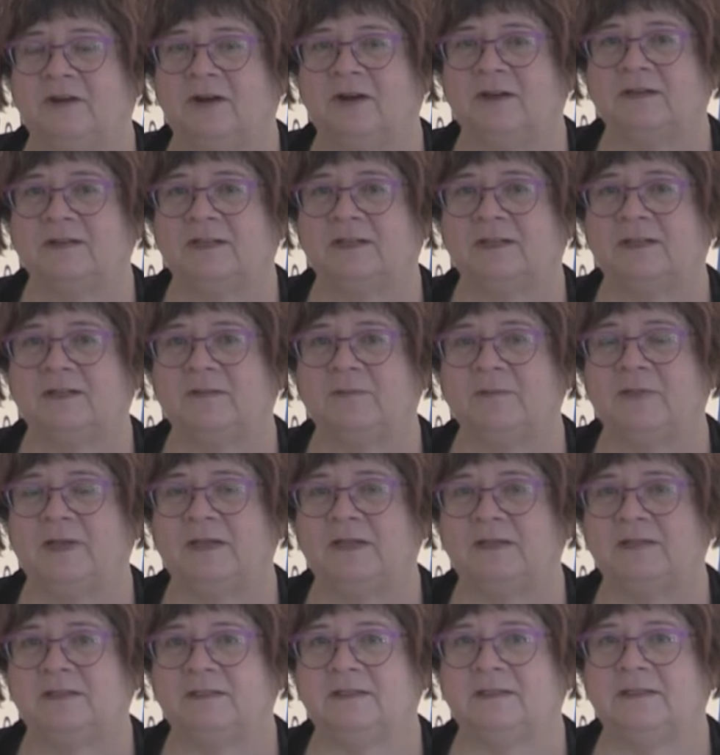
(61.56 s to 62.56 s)
talked a little
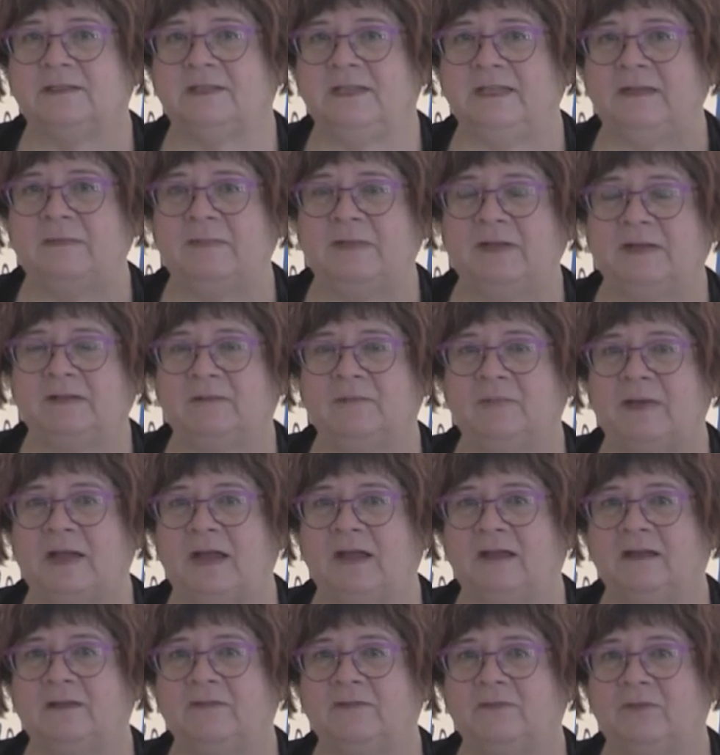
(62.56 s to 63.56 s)
bit and emailed
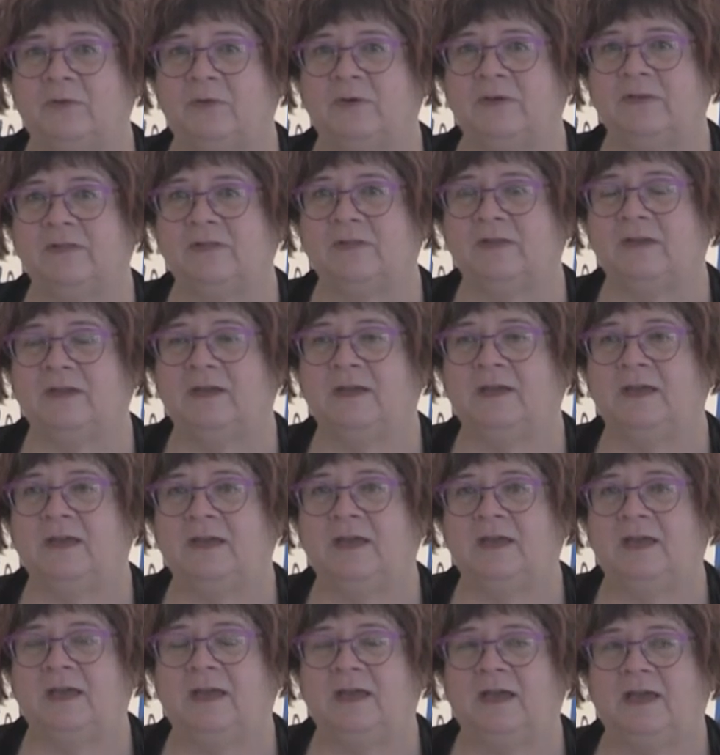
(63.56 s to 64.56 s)
back and forth.
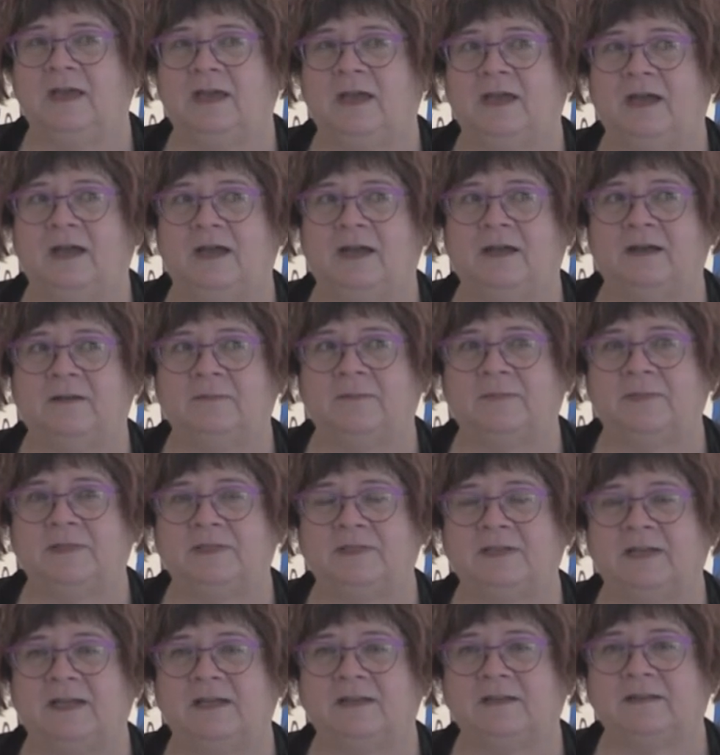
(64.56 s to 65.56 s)
The
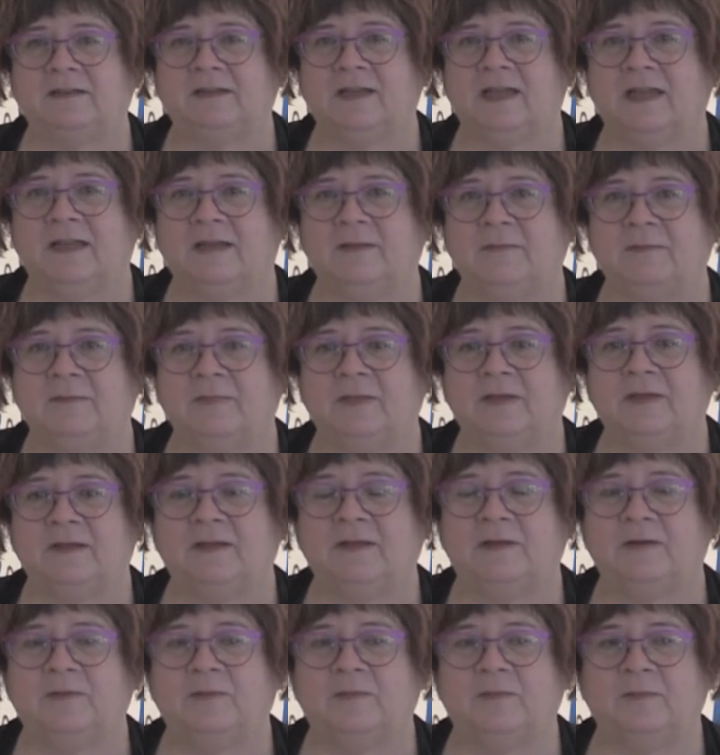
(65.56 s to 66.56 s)
title came,
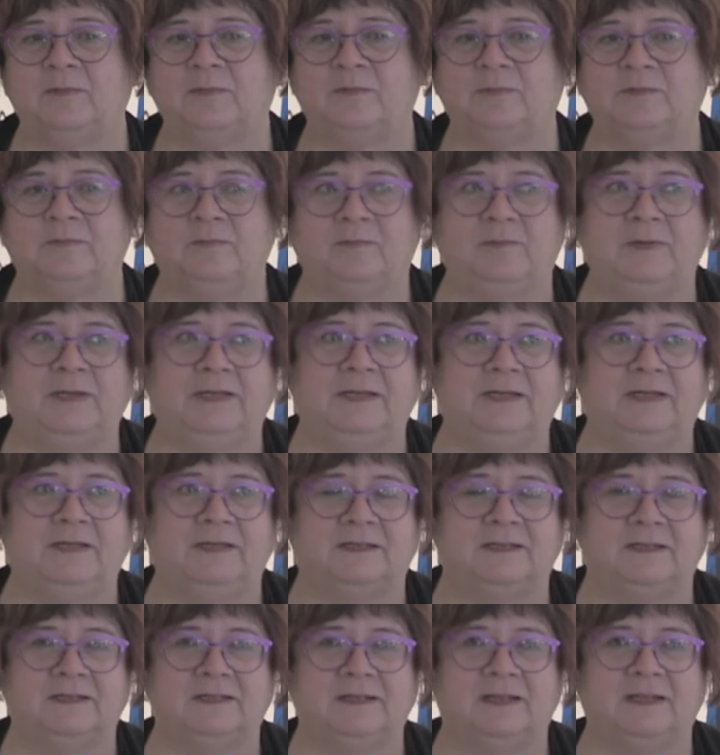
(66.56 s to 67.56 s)
we
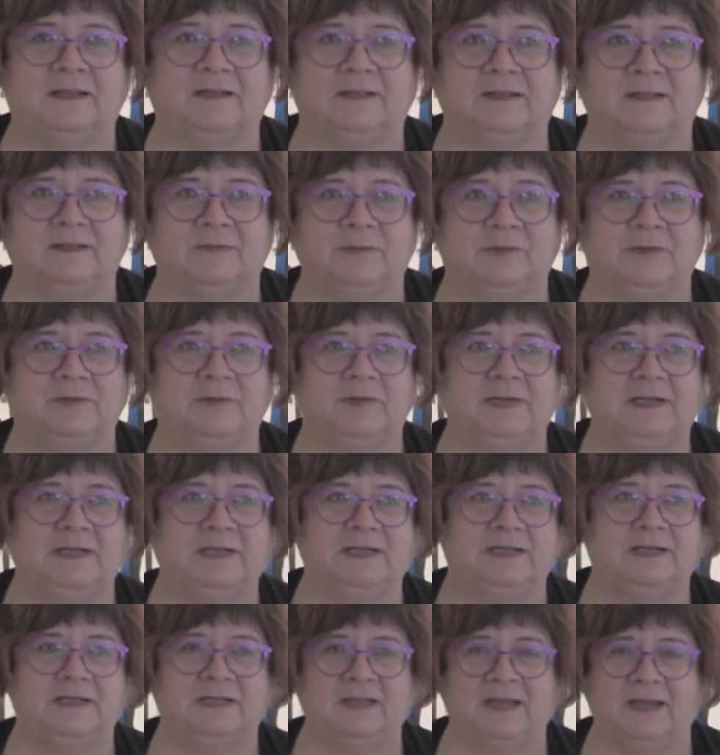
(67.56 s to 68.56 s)
needed a title and we really
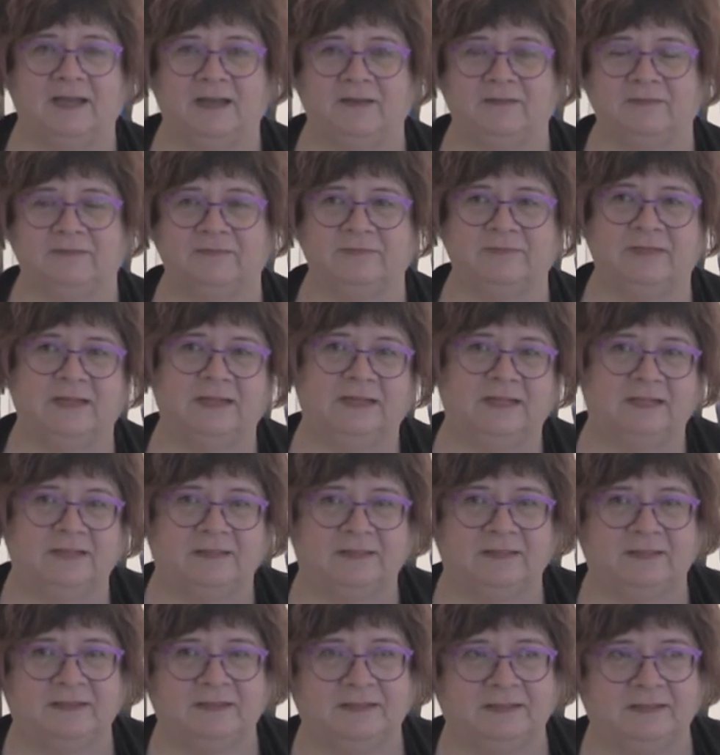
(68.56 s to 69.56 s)
didn't have
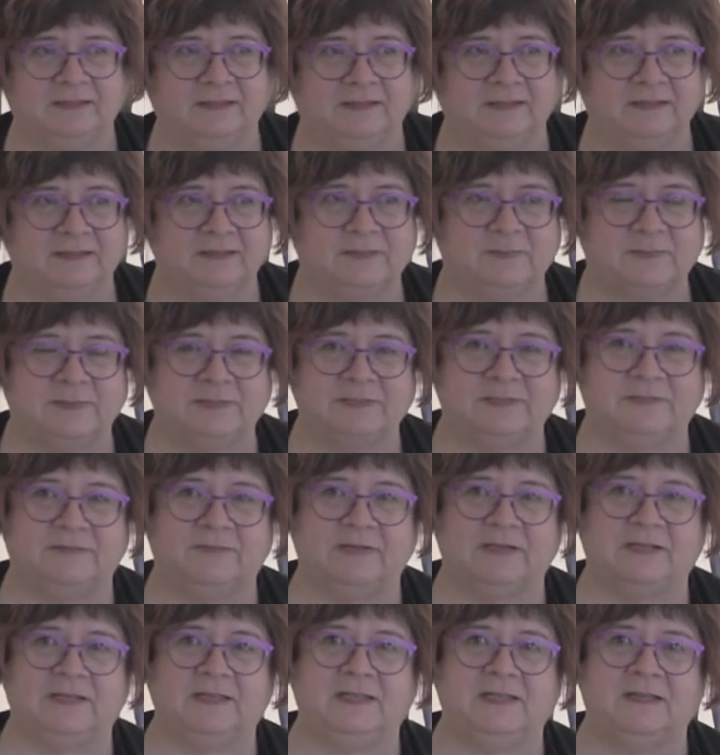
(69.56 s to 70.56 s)
anything
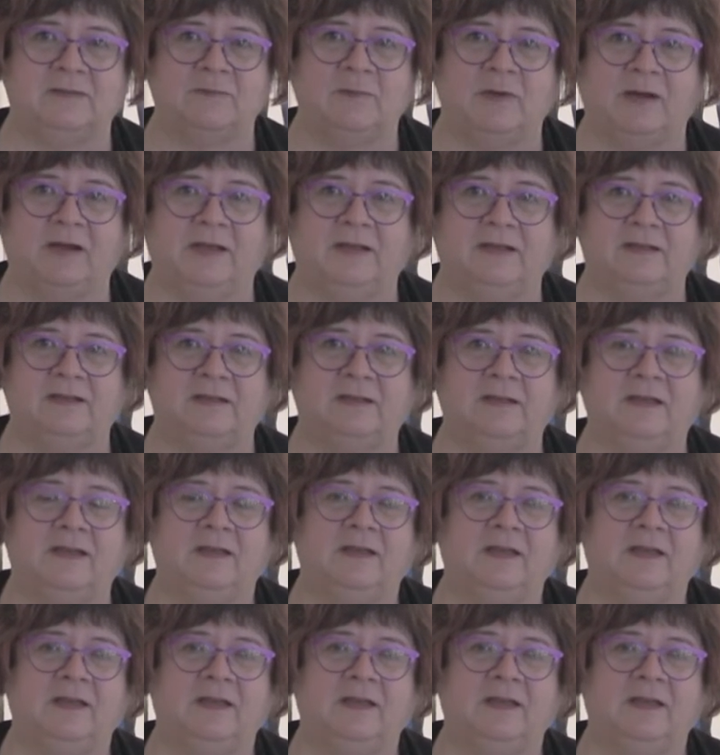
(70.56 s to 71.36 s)
specifically in mind,